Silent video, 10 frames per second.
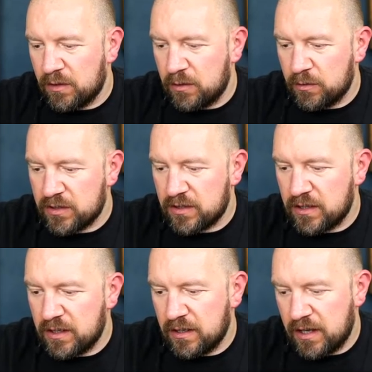those
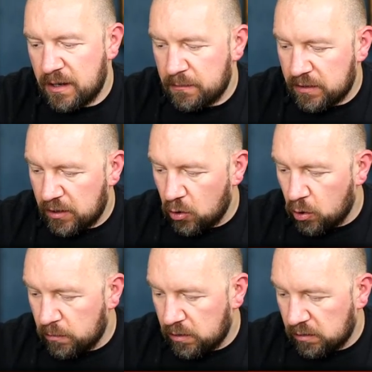the um, the
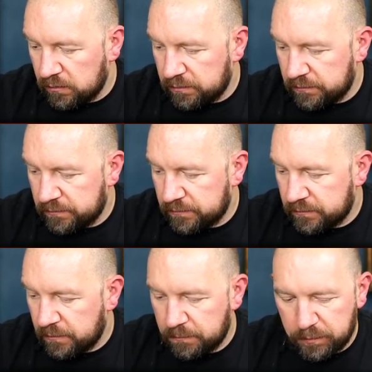normal
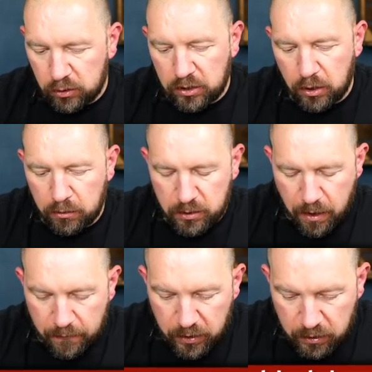blood claws or
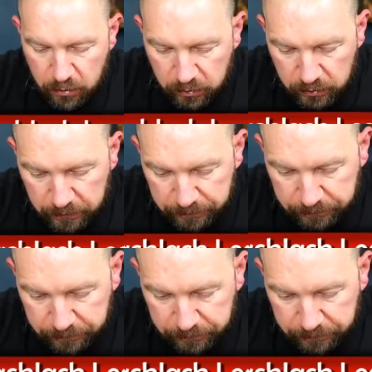whatever they're called,